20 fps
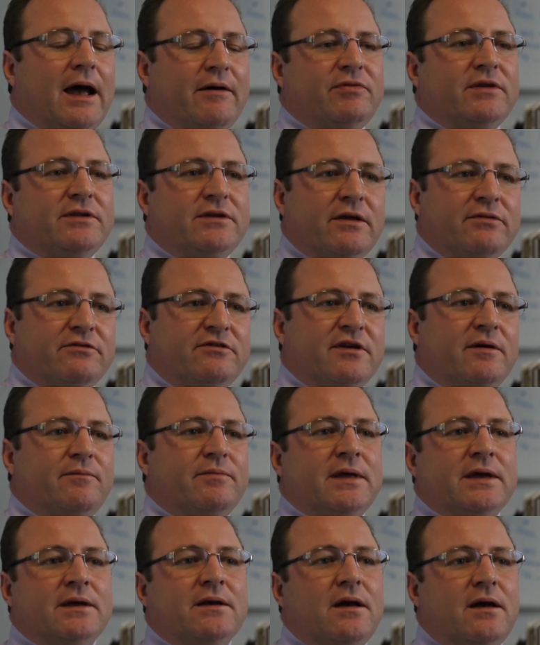Have they done
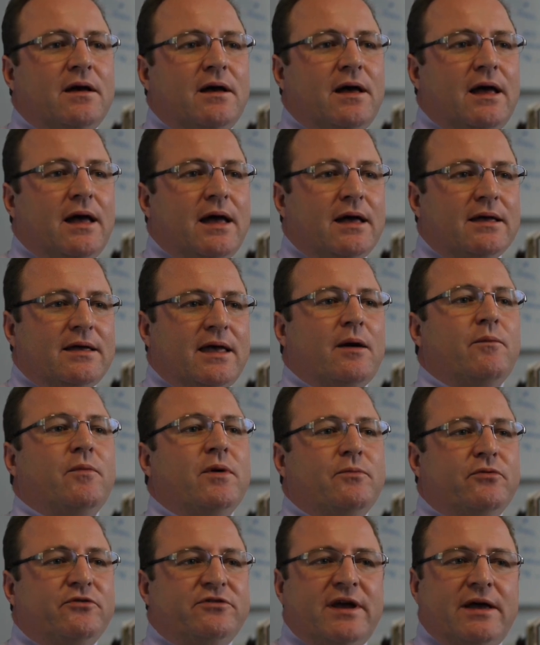something? Can
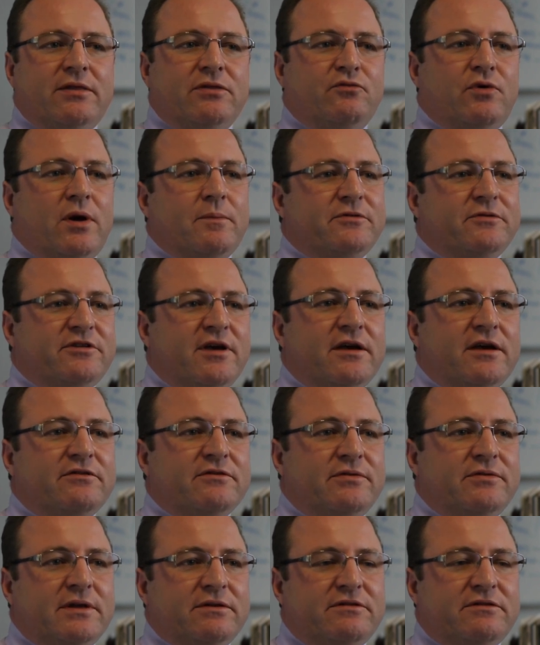we protect the
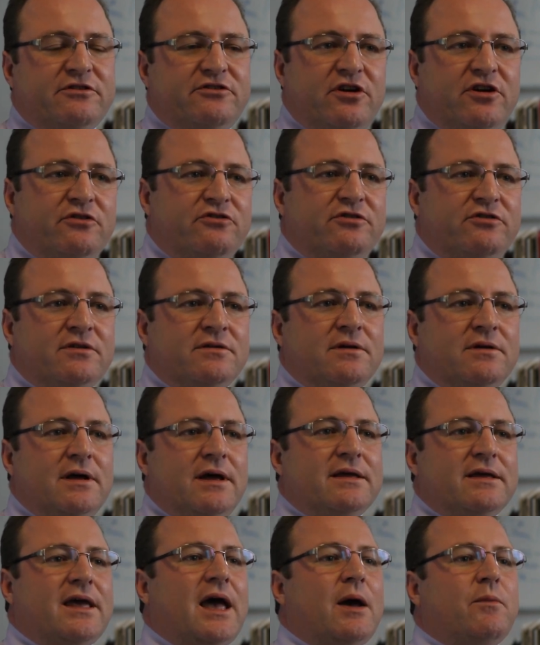reputation of the institution?
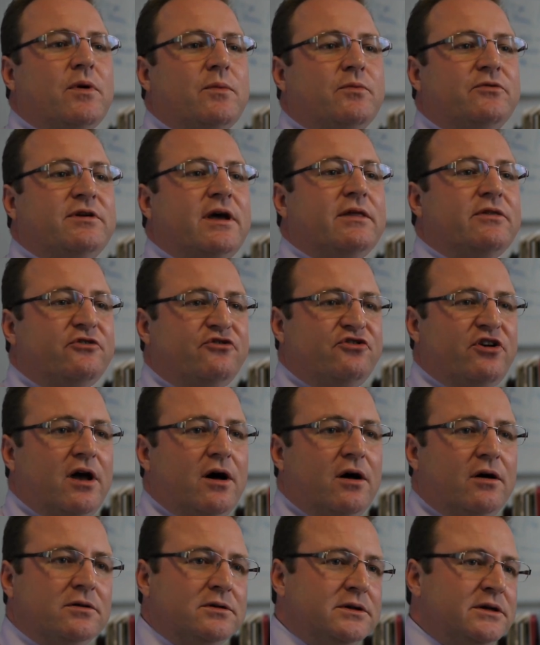Can we protect the
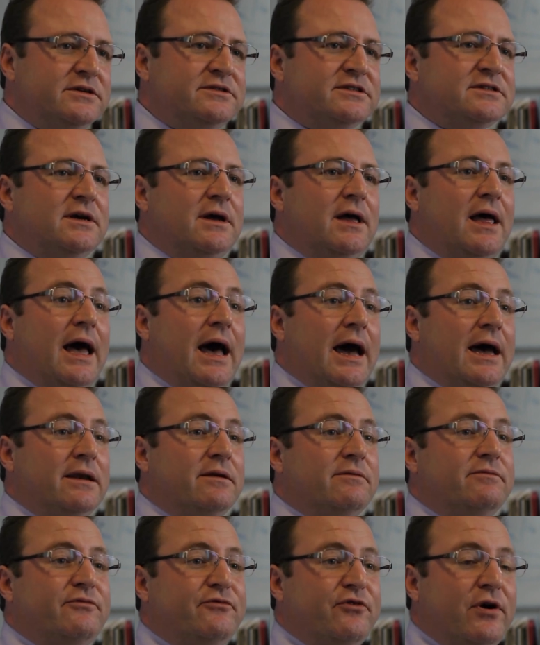shareholders?
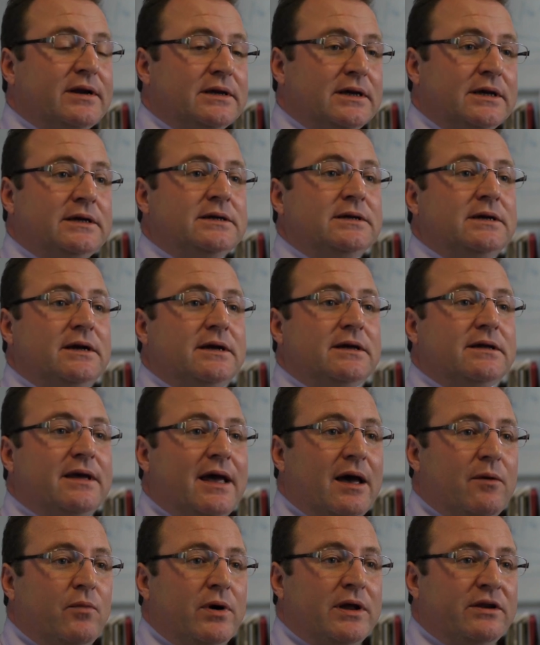And frankly,
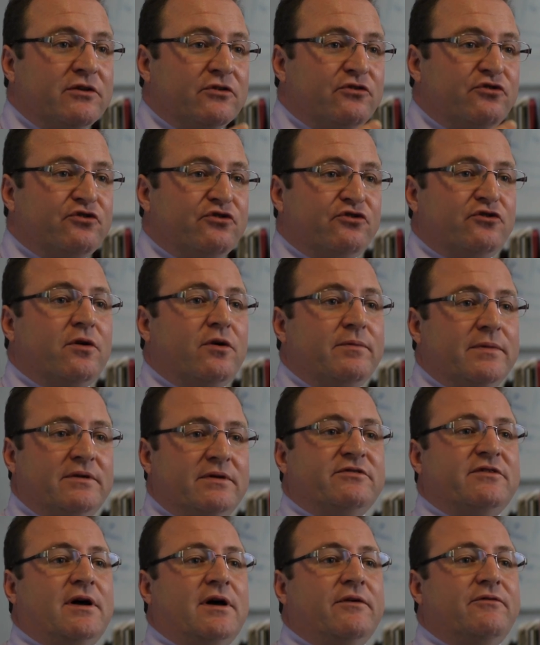can we just stop
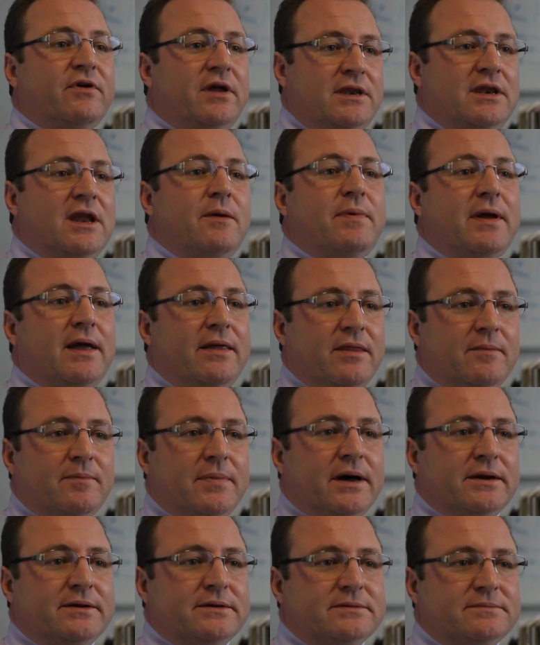this stuff and nip it in the
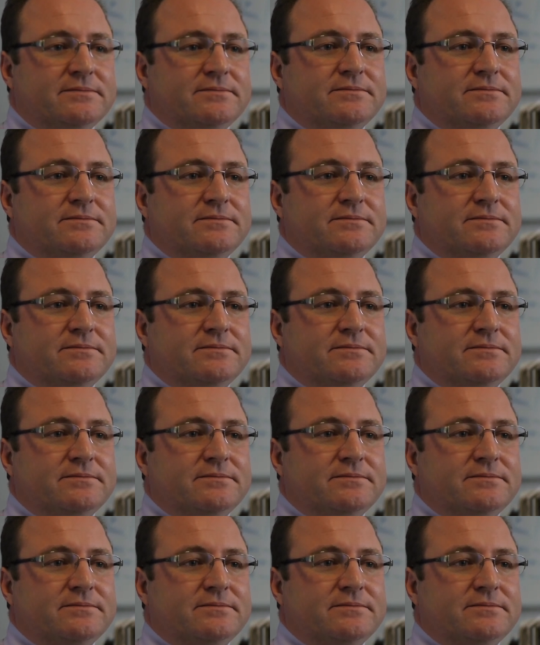bud?